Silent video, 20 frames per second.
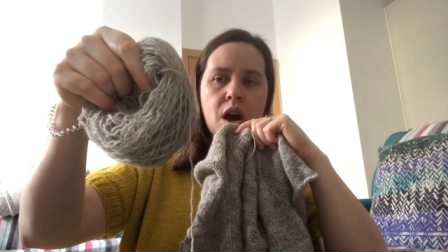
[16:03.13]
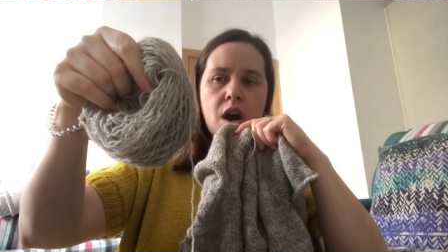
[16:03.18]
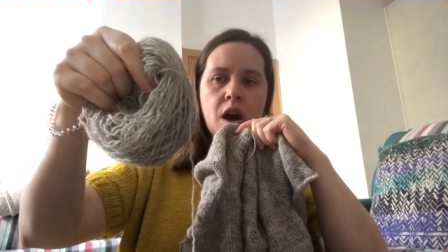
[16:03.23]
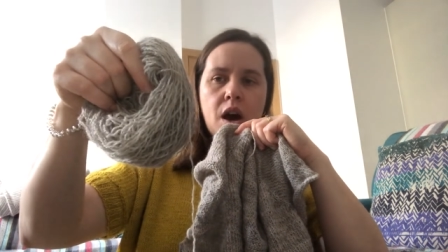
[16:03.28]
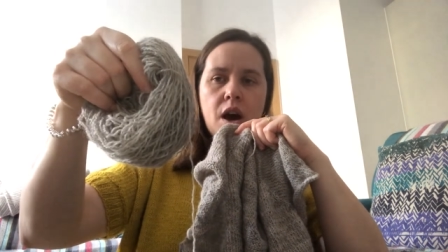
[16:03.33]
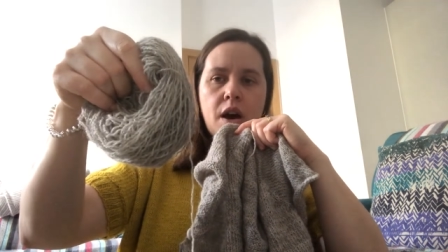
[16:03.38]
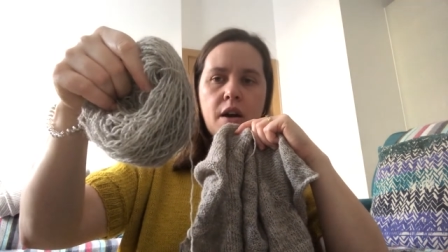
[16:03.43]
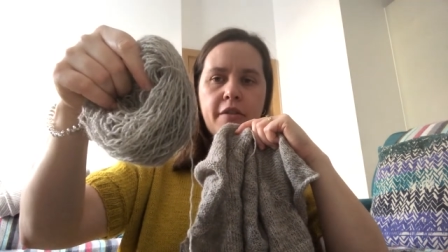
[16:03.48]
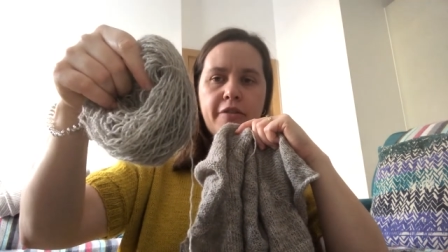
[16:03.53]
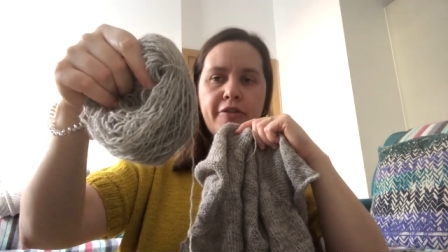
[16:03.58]

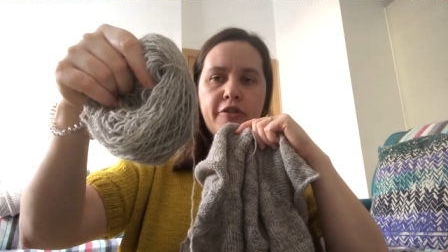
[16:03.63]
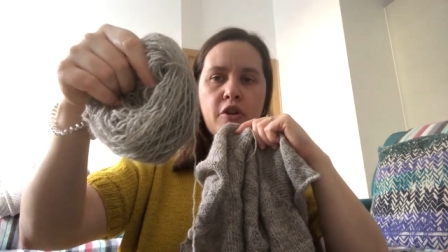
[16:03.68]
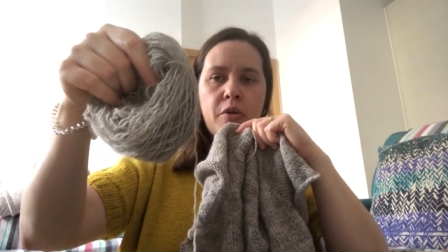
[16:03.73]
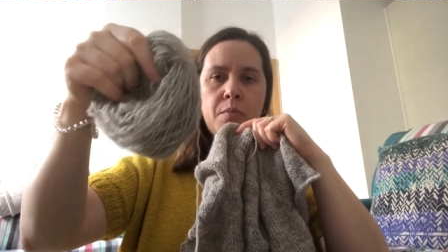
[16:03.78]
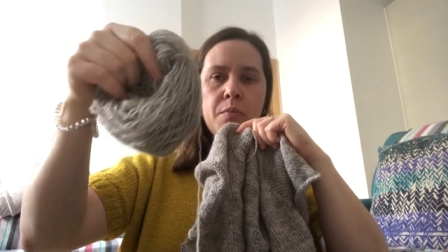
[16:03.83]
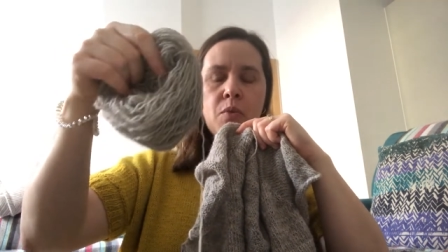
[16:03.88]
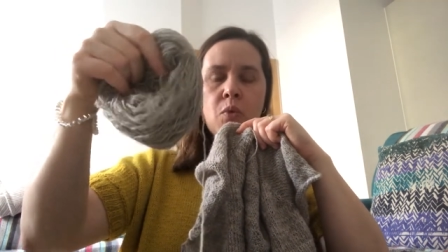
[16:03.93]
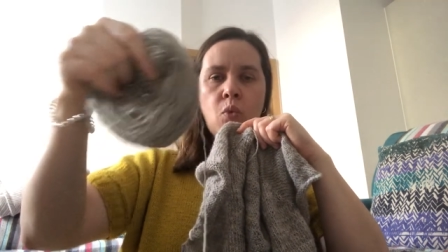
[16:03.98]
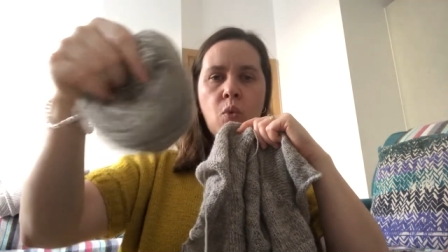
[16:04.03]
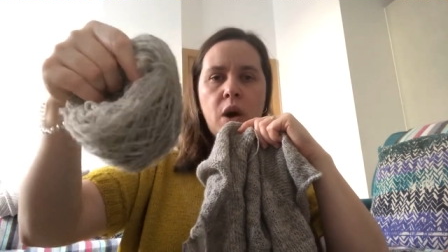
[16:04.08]
uh,
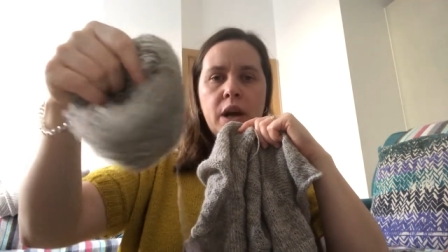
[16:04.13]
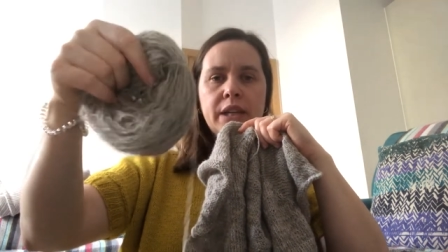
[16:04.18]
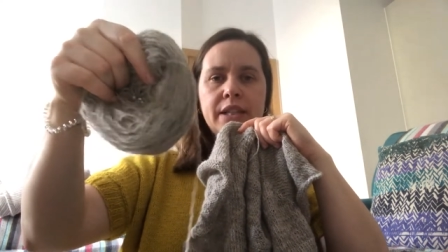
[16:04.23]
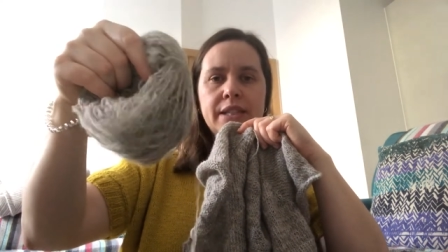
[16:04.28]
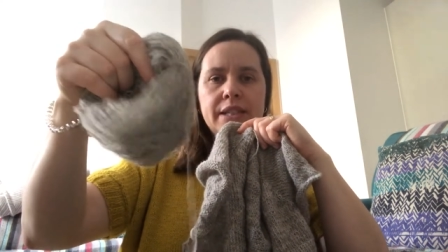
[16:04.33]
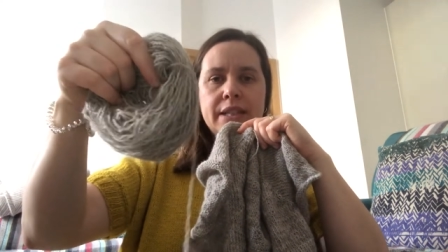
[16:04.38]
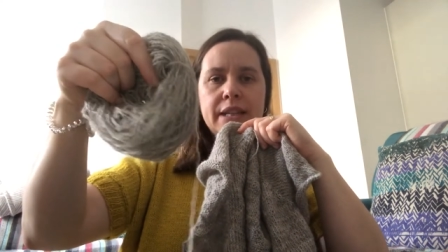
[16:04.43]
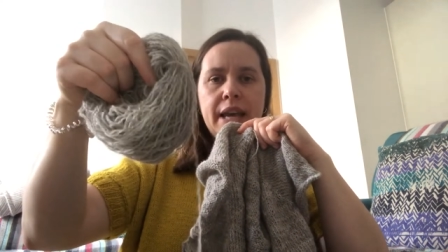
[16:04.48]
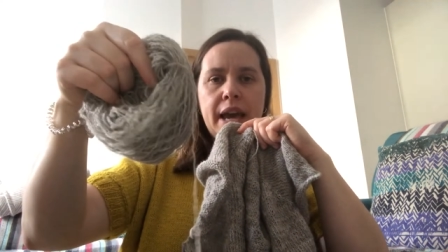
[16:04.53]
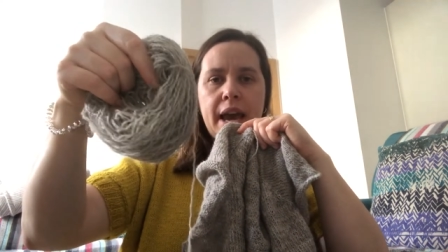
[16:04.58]
from one
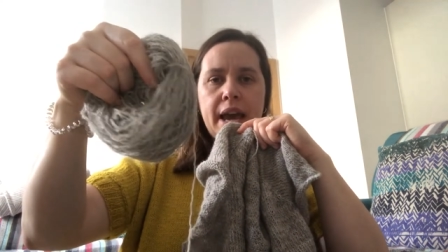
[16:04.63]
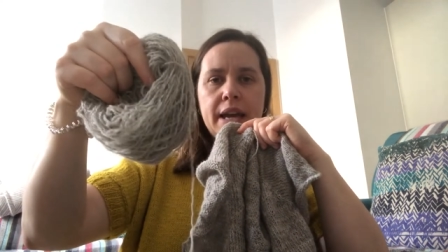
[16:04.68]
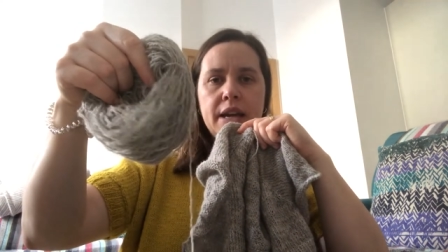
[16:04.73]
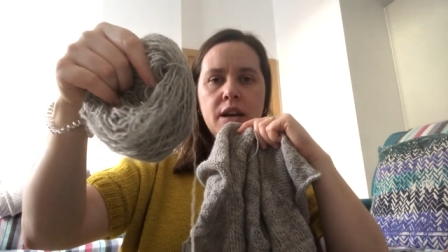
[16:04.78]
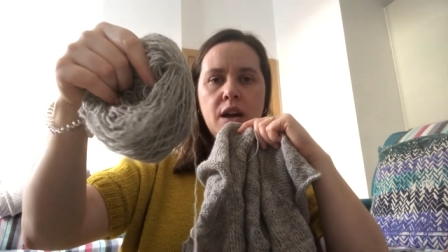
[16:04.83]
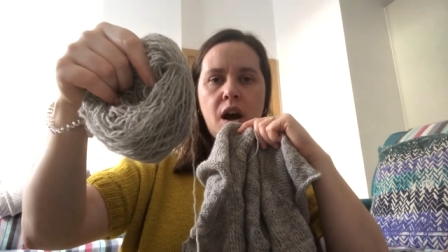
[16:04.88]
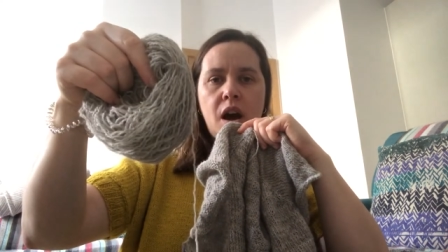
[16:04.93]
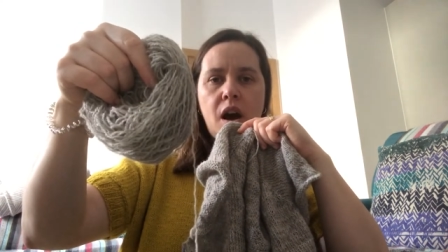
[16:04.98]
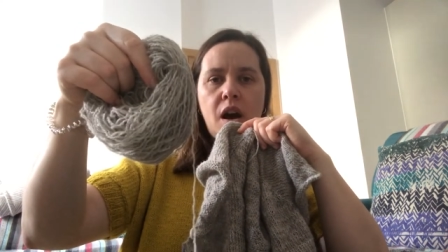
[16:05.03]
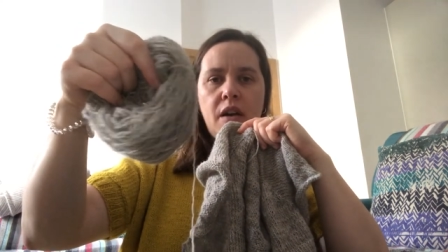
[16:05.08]

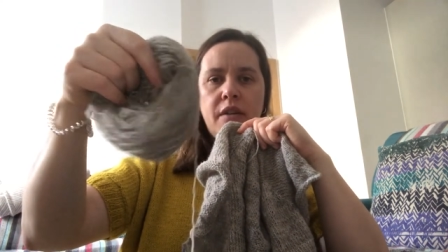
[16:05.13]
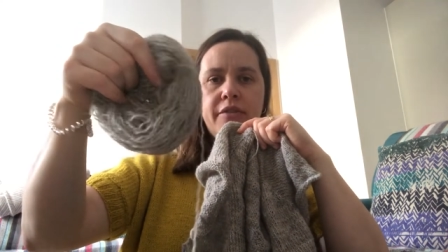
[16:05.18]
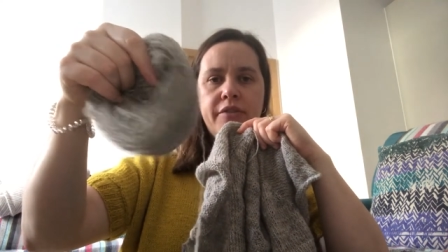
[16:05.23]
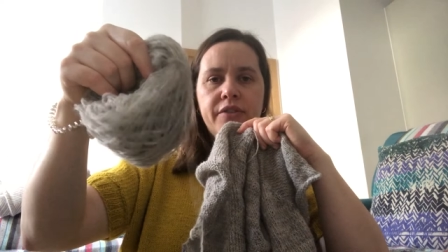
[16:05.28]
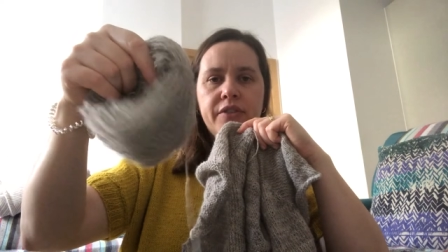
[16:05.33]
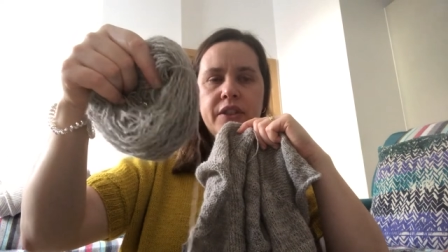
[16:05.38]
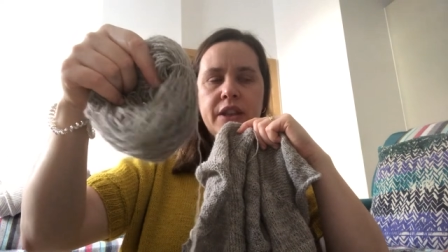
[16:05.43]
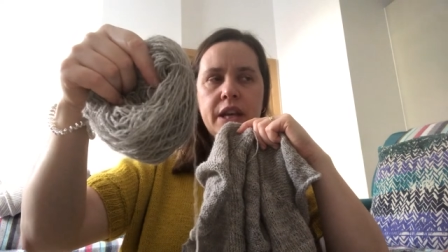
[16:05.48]
skein of